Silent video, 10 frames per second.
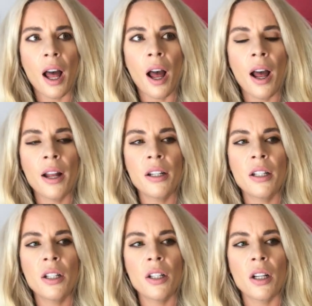
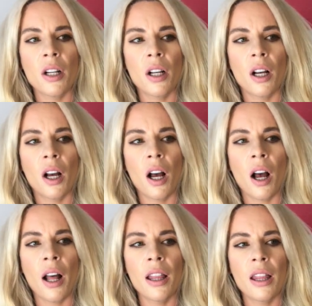And
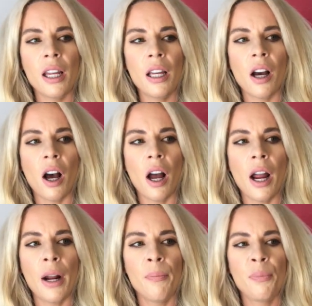I think
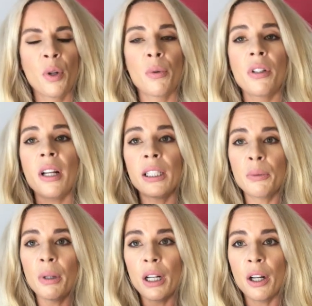I was
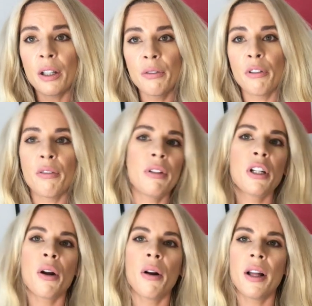desperately looking for a
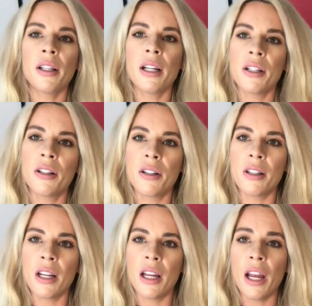video like this to
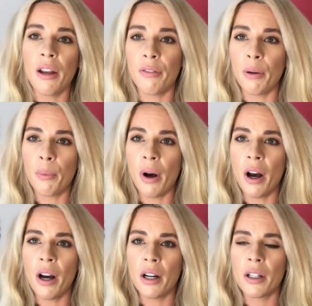see if it
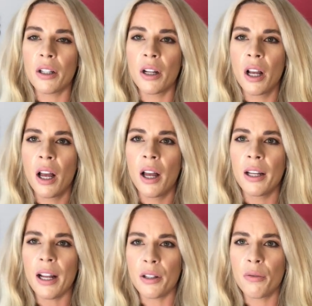worked,
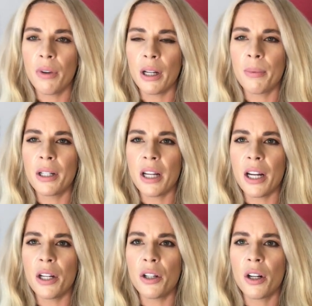get some
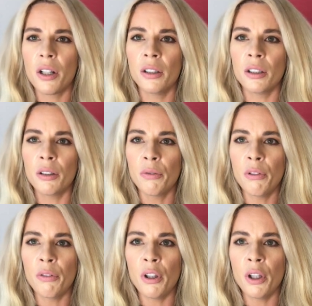recommendations, some
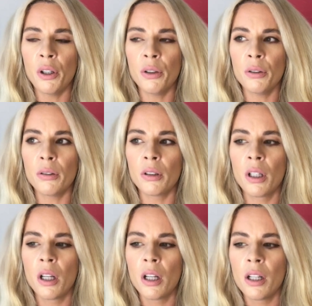reviews,
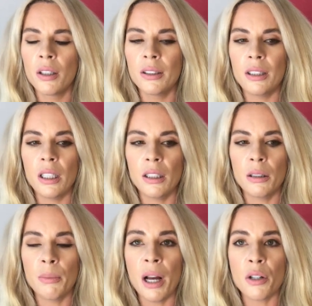see
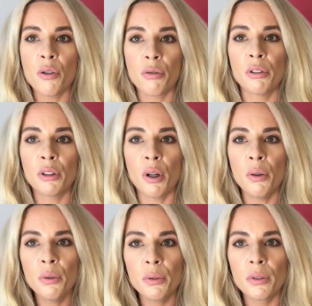some actual
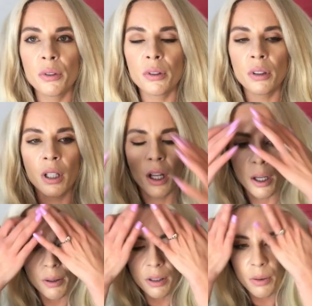results,
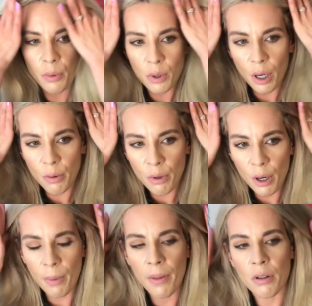because it was so new
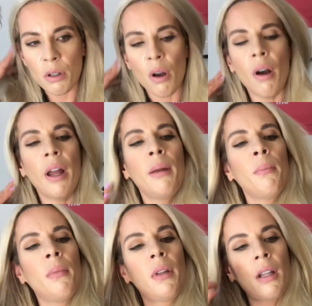at the
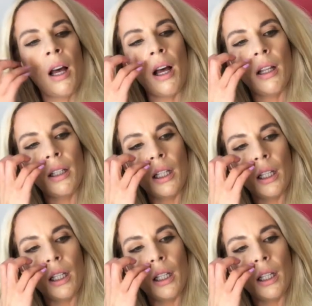time that